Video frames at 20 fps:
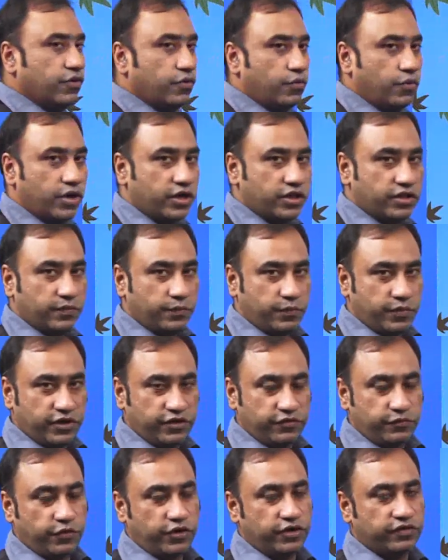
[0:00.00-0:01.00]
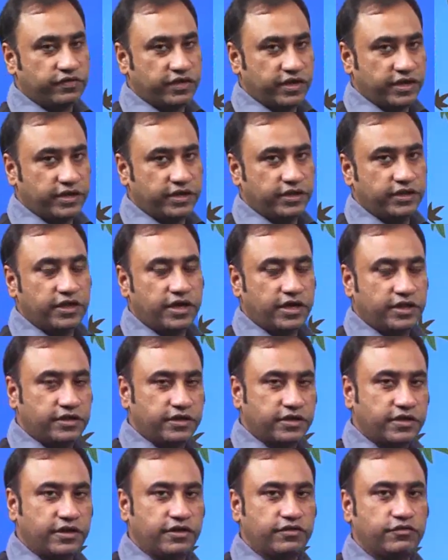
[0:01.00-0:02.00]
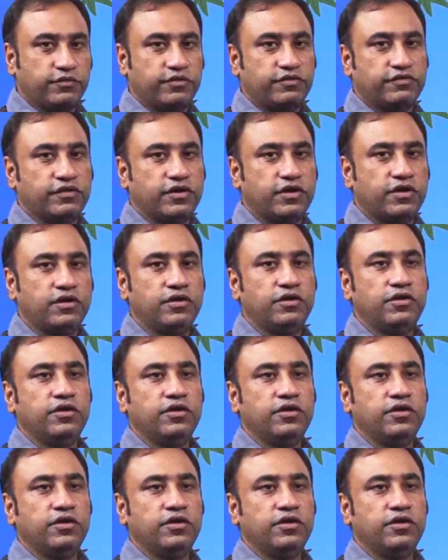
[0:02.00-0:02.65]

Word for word: What are the pain points? Like in the other case we saw